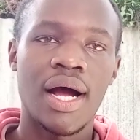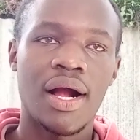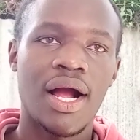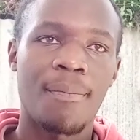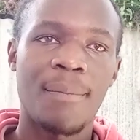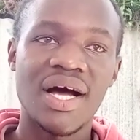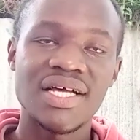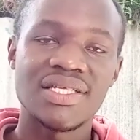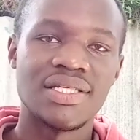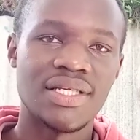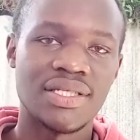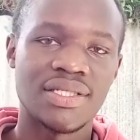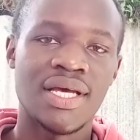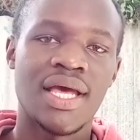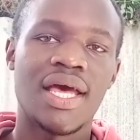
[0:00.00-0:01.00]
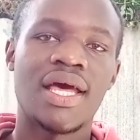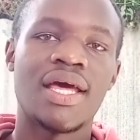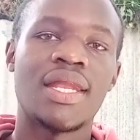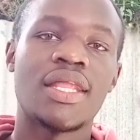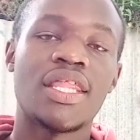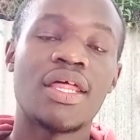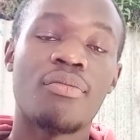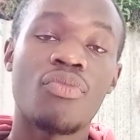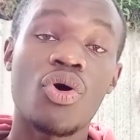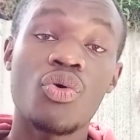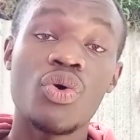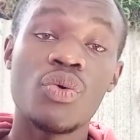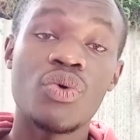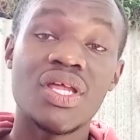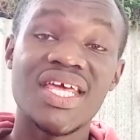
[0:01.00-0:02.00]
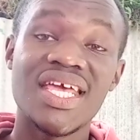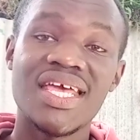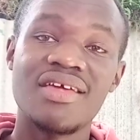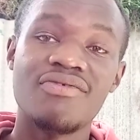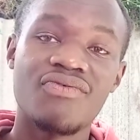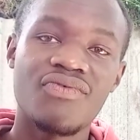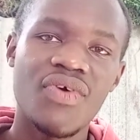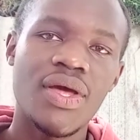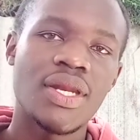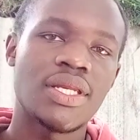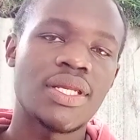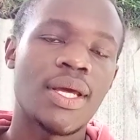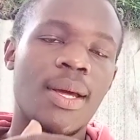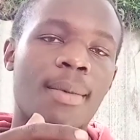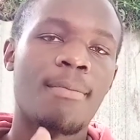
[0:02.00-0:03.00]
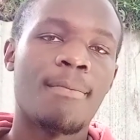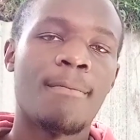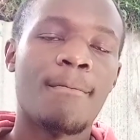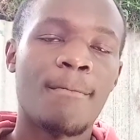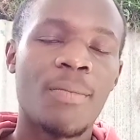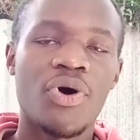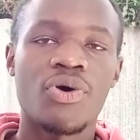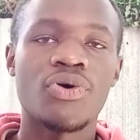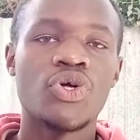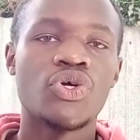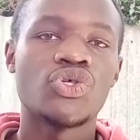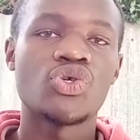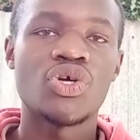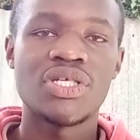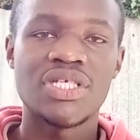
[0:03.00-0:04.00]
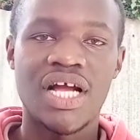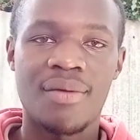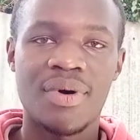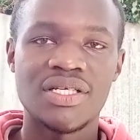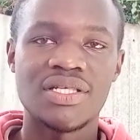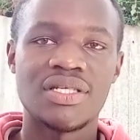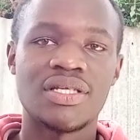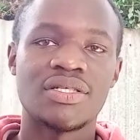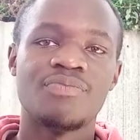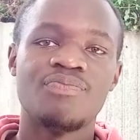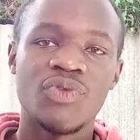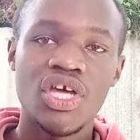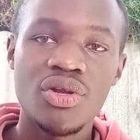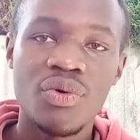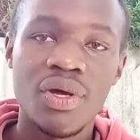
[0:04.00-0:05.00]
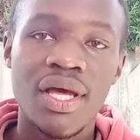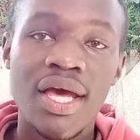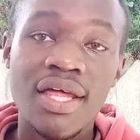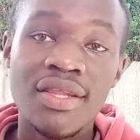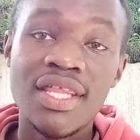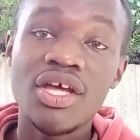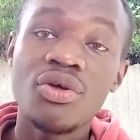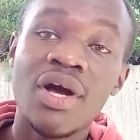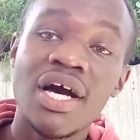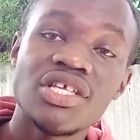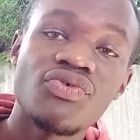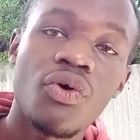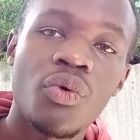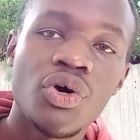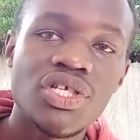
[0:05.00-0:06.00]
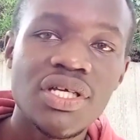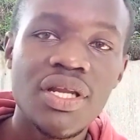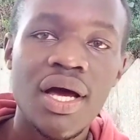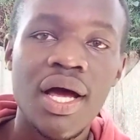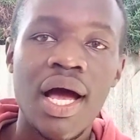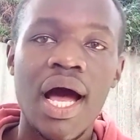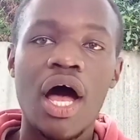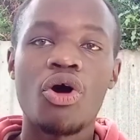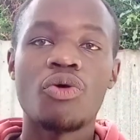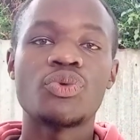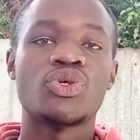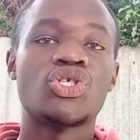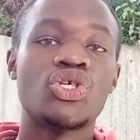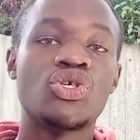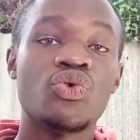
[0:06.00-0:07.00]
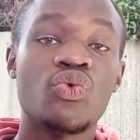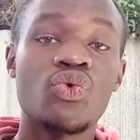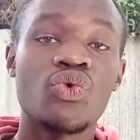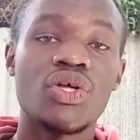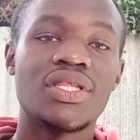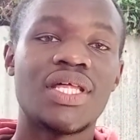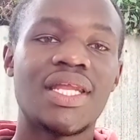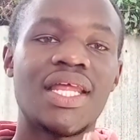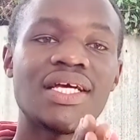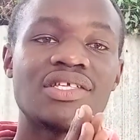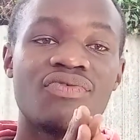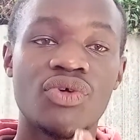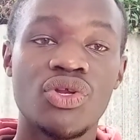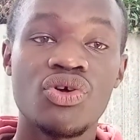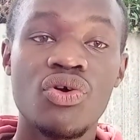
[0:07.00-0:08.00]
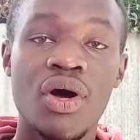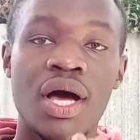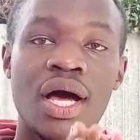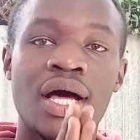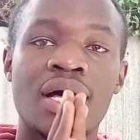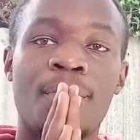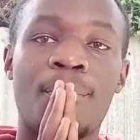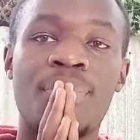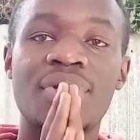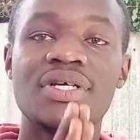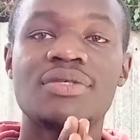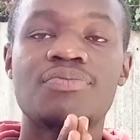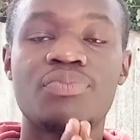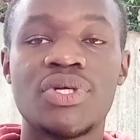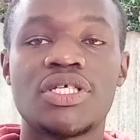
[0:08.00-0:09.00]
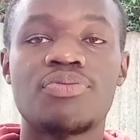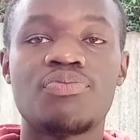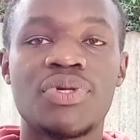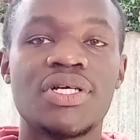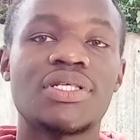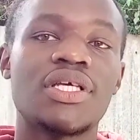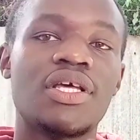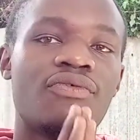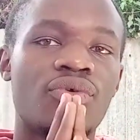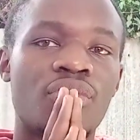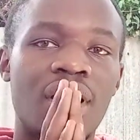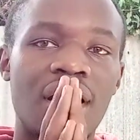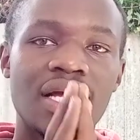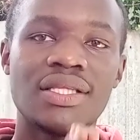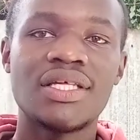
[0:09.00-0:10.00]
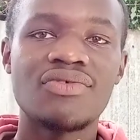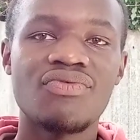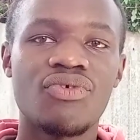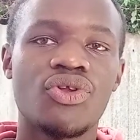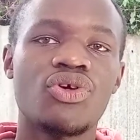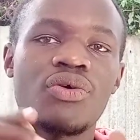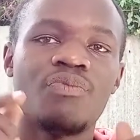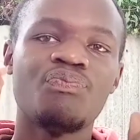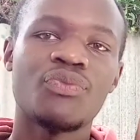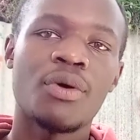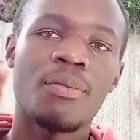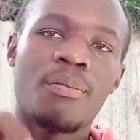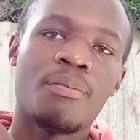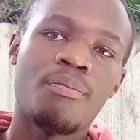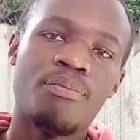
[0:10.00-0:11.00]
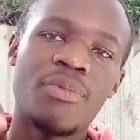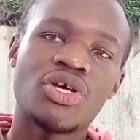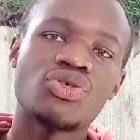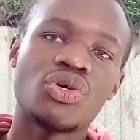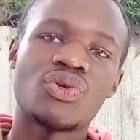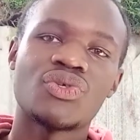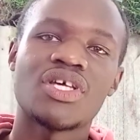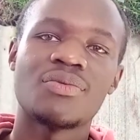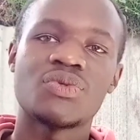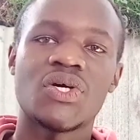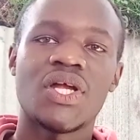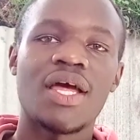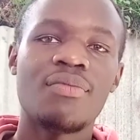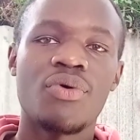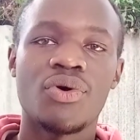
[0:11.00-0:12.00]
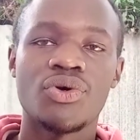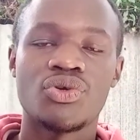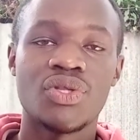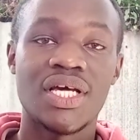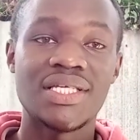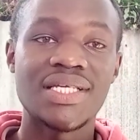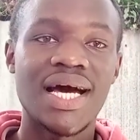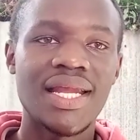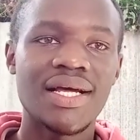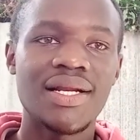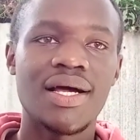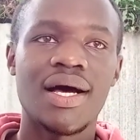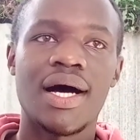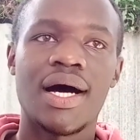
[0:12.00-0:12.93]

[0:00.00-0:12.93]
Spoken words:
capacities, and the more we will invent more storage capacities. Anyway, thank you guys for watching. I hope to see you in the next video. Please, please, please, if you like this video, make sure to subscribe to the channel.